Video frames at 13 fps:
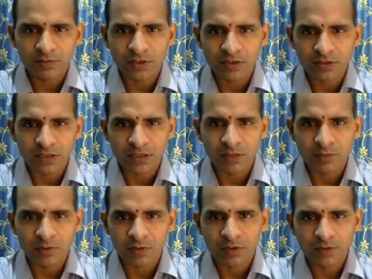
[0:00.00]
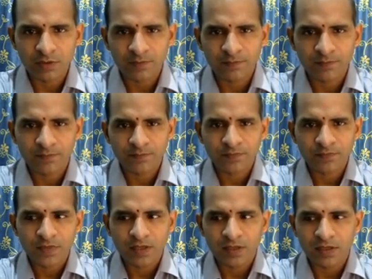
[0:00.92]
that is Ram,
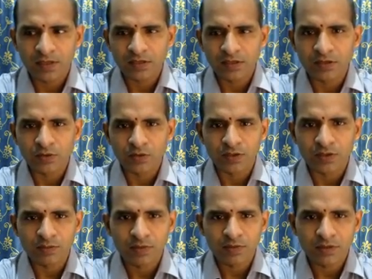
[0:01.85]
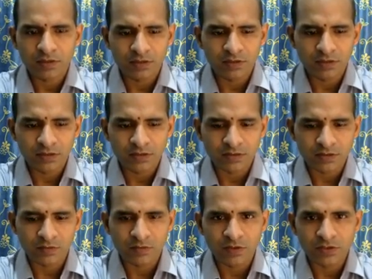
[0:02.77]
enter your name, that is
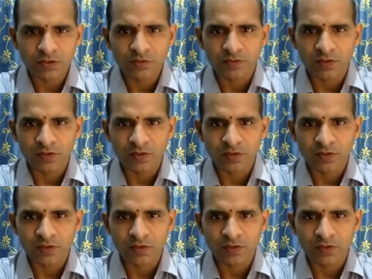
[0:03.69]
101.